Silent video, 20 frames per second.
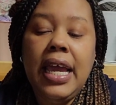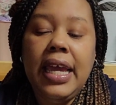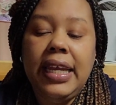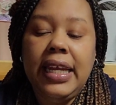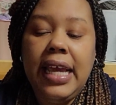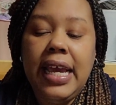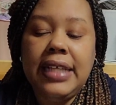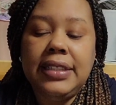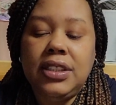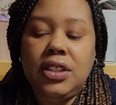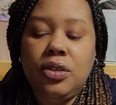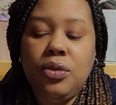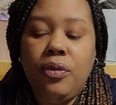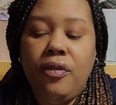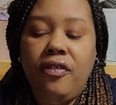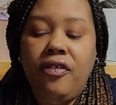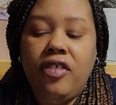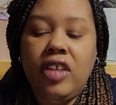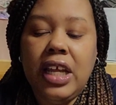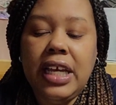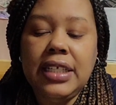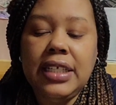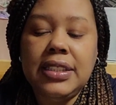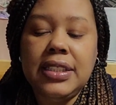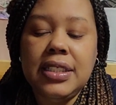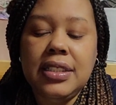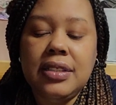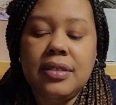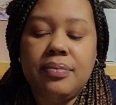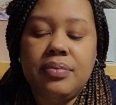and it has little
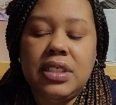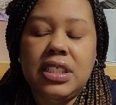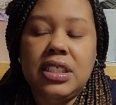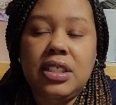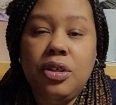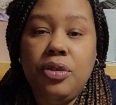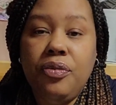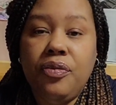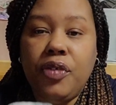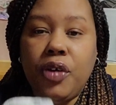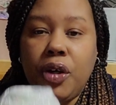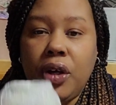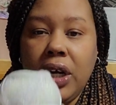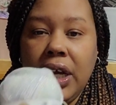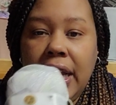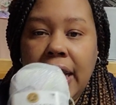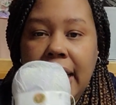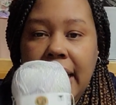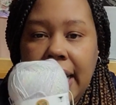flexes of silver.